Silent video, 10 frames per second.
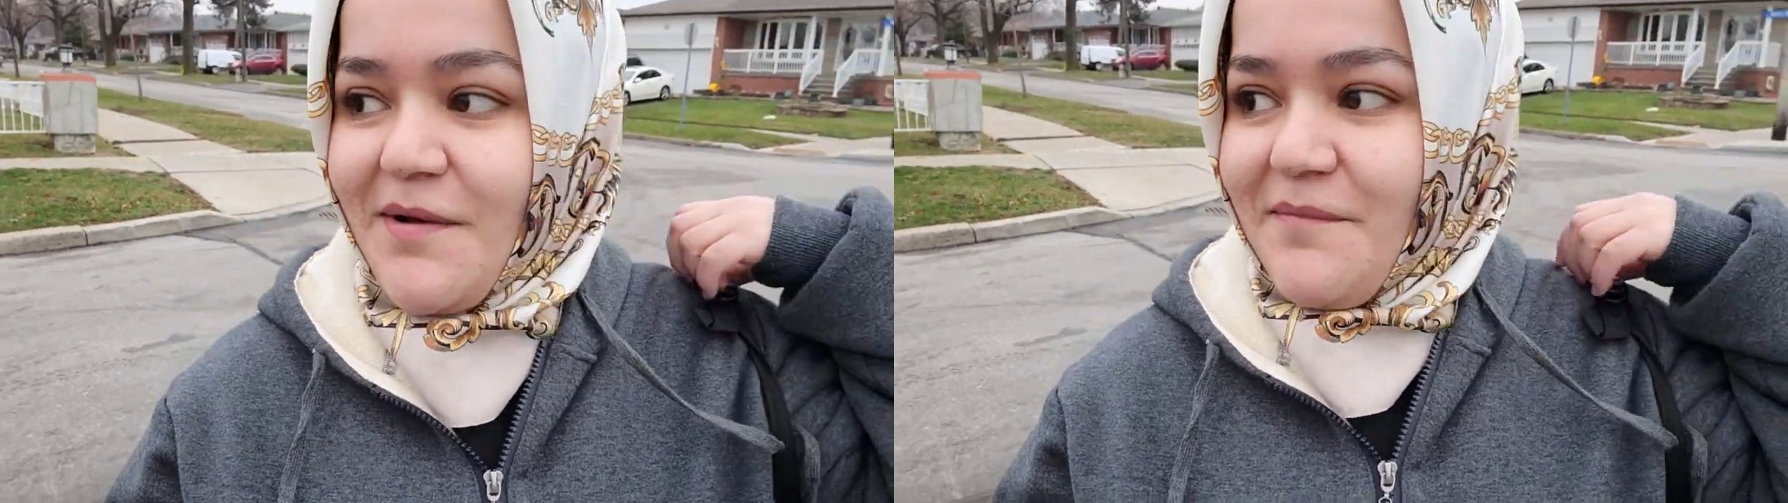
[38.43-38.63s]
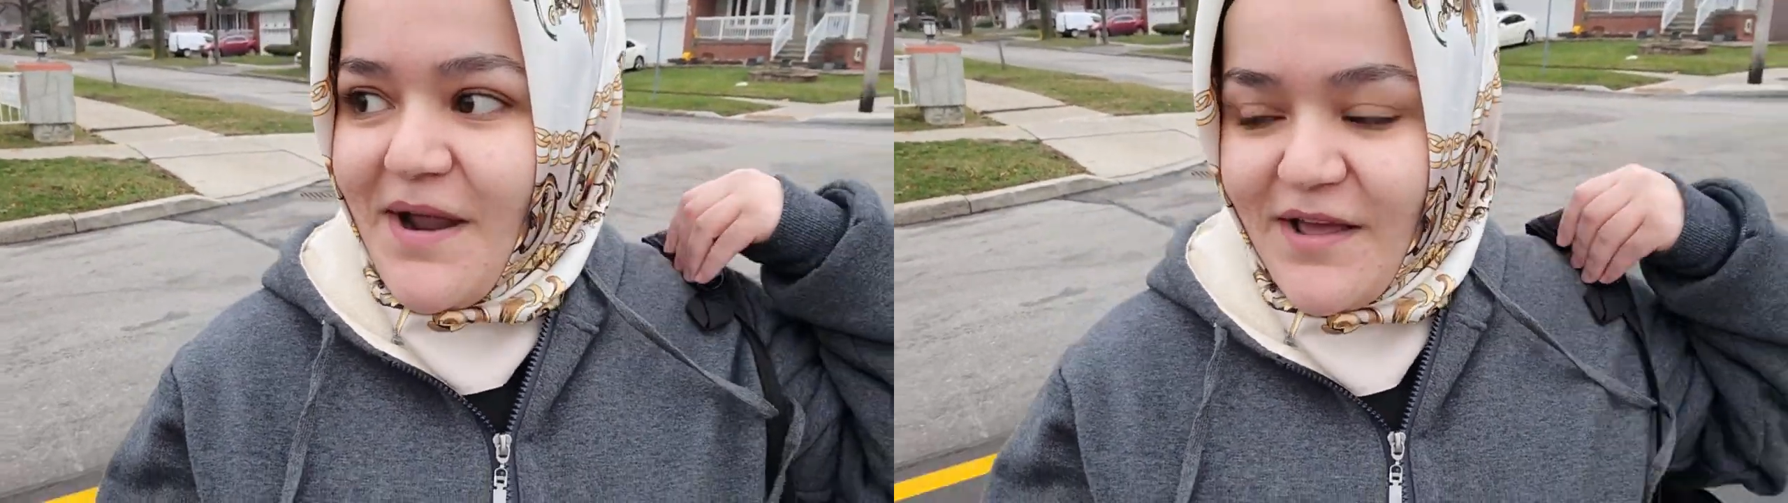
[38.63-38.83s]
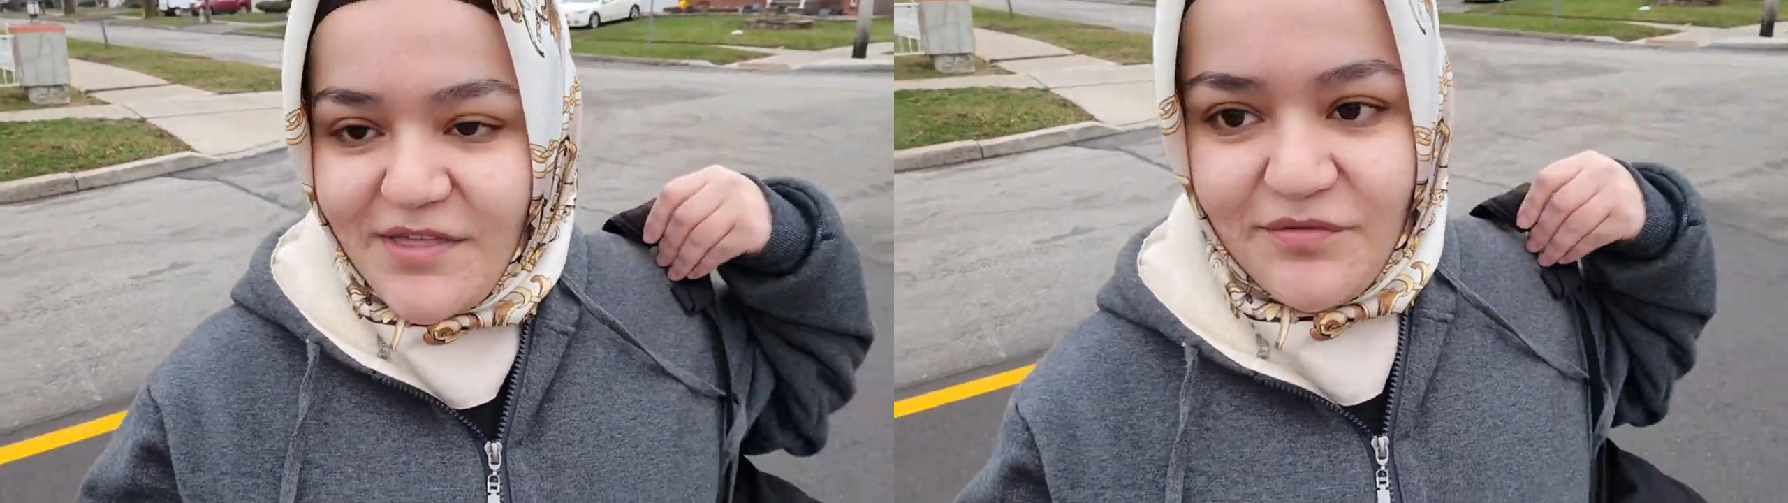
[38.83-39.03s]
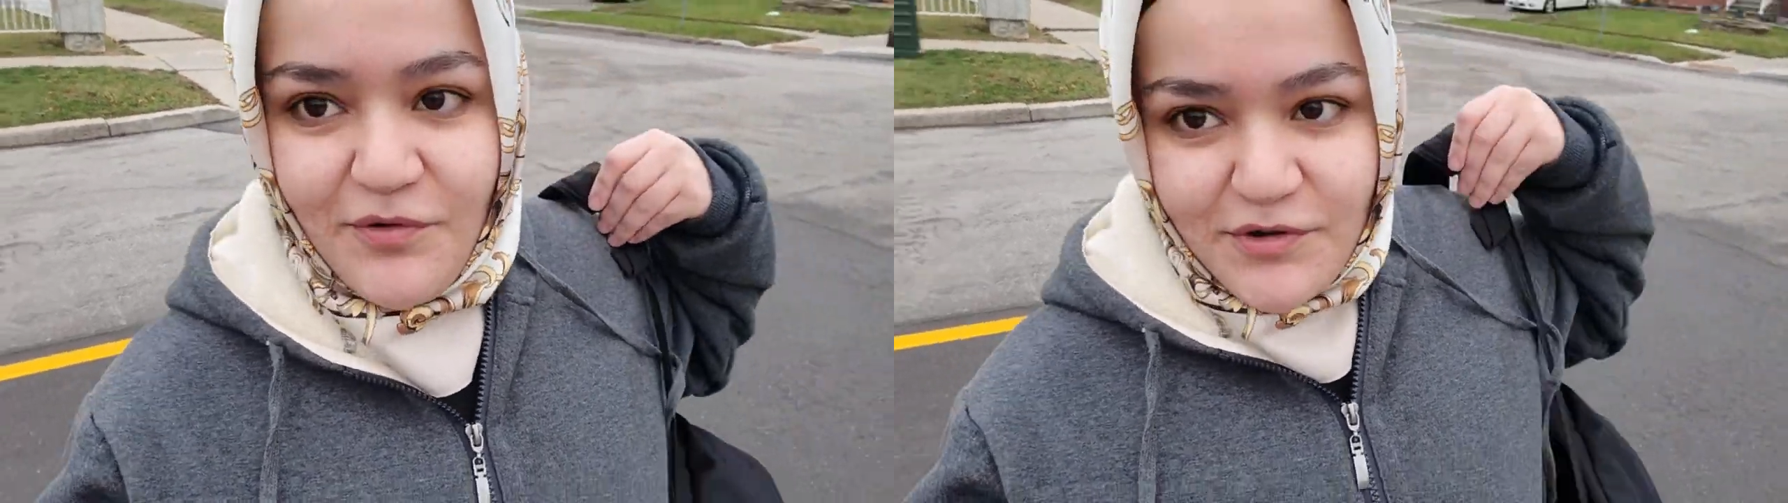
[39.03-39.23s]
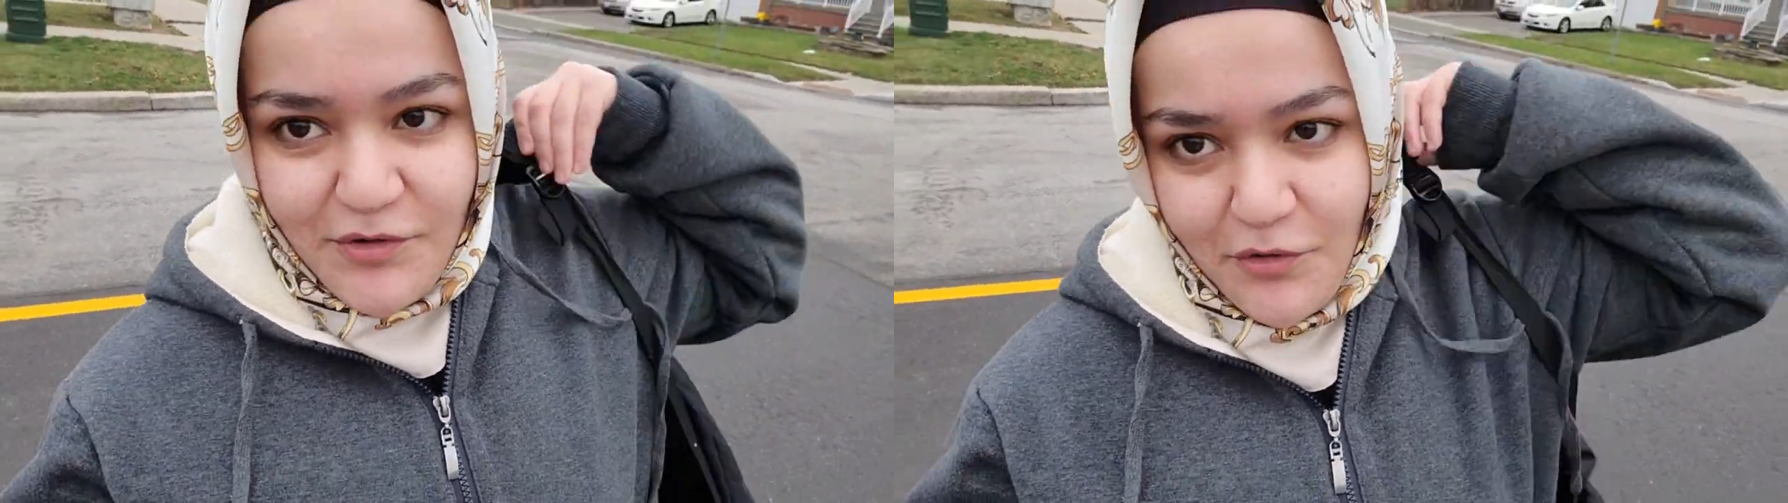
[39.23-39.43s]
mask
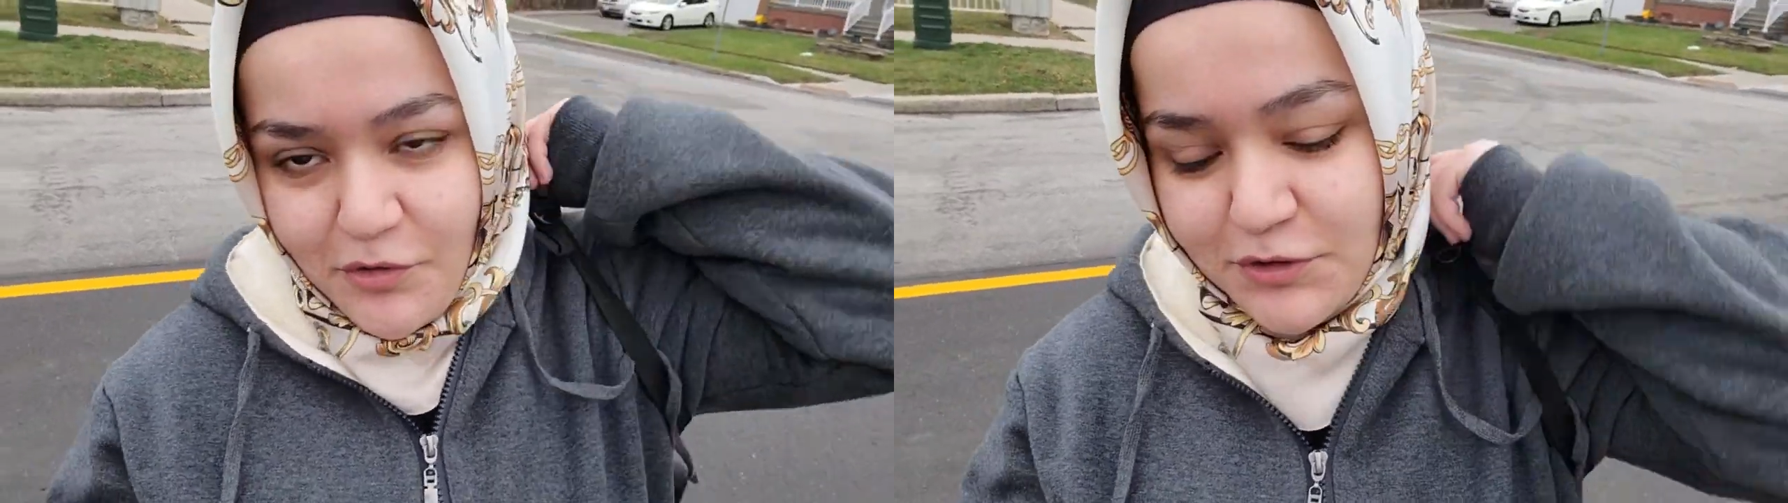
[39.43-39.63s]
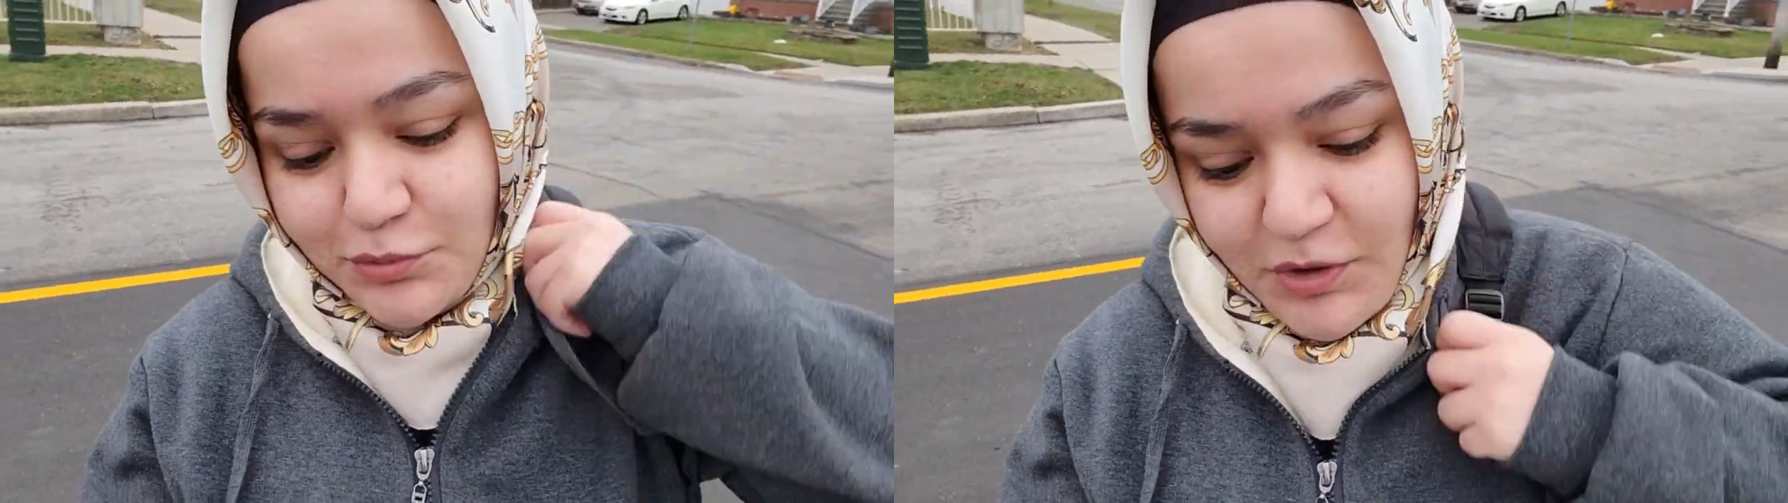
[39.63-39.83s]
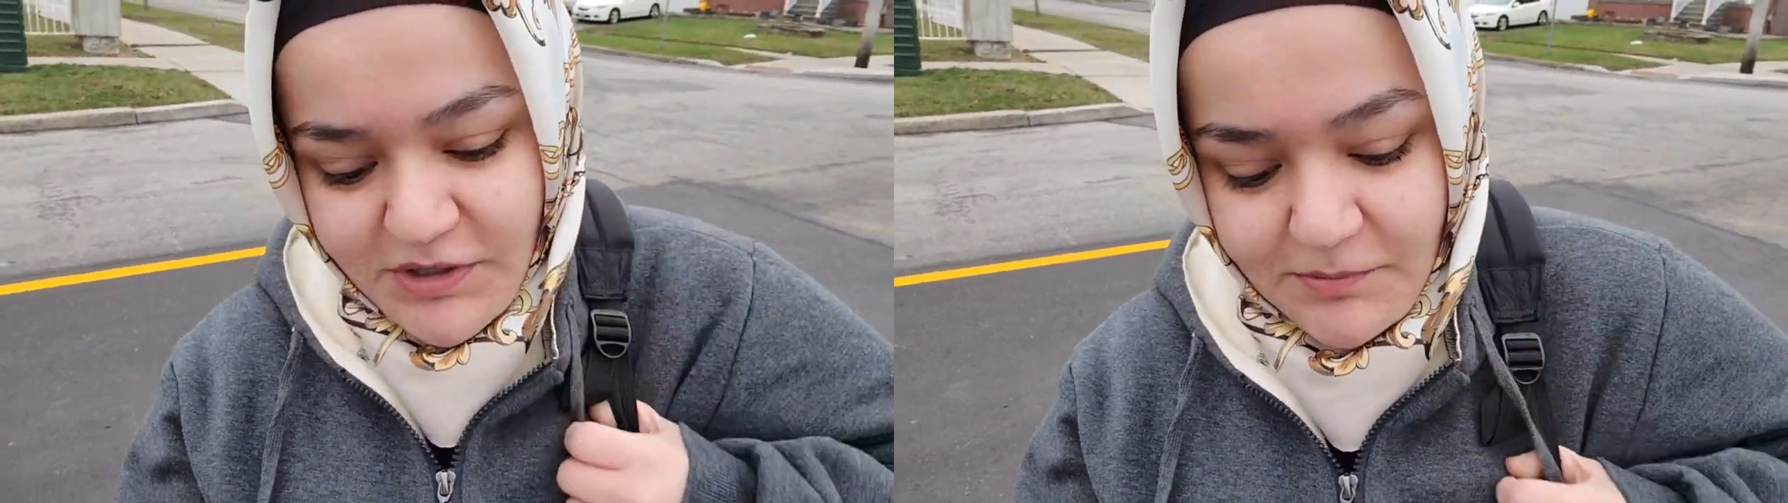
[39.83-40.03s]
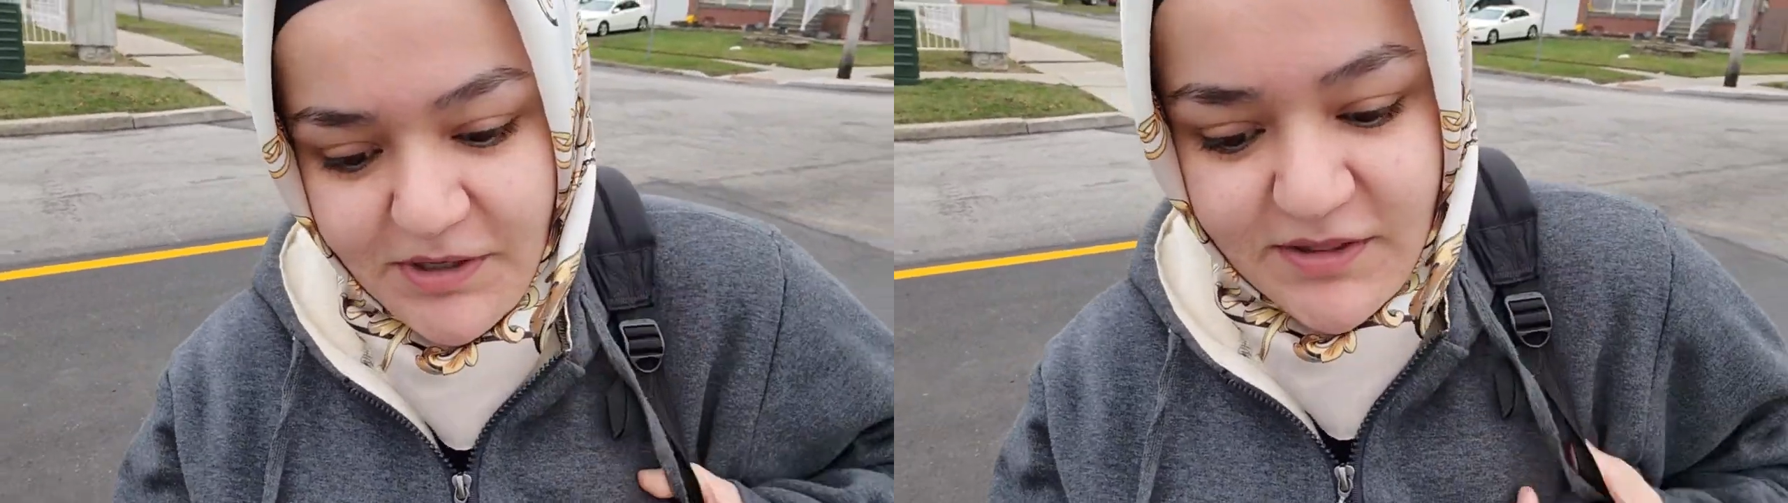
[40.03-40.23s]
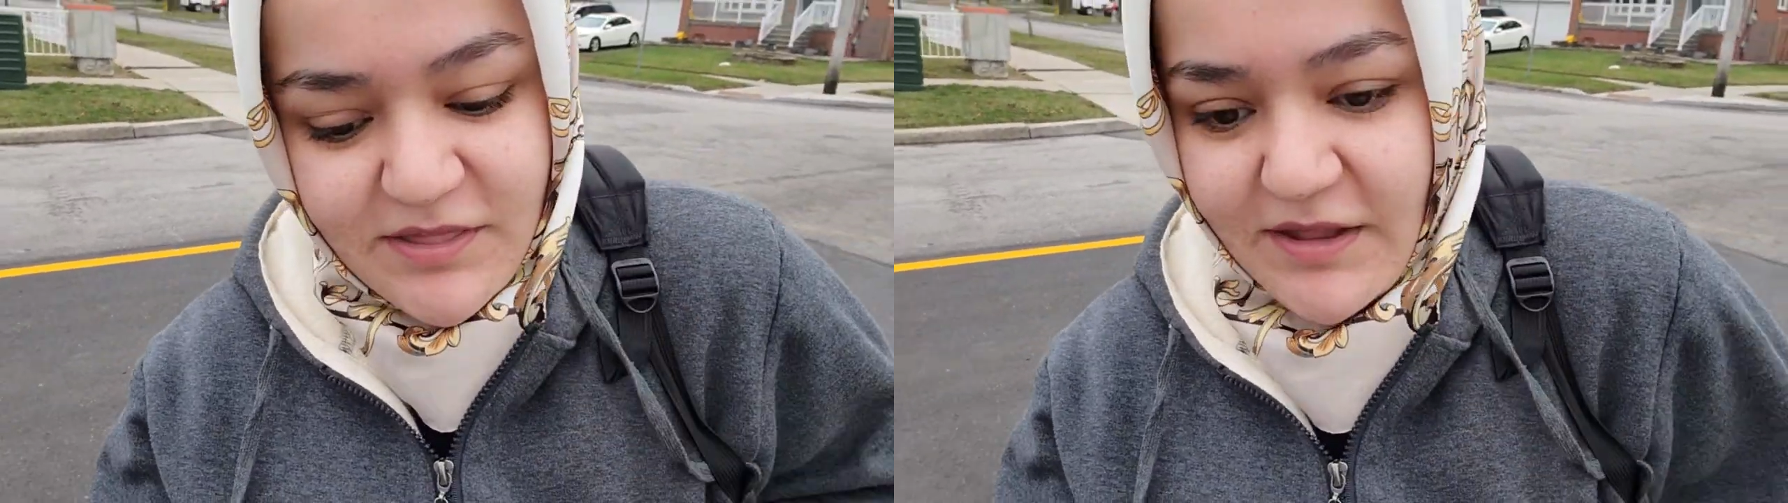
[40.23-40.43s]
for the whole 20 minutes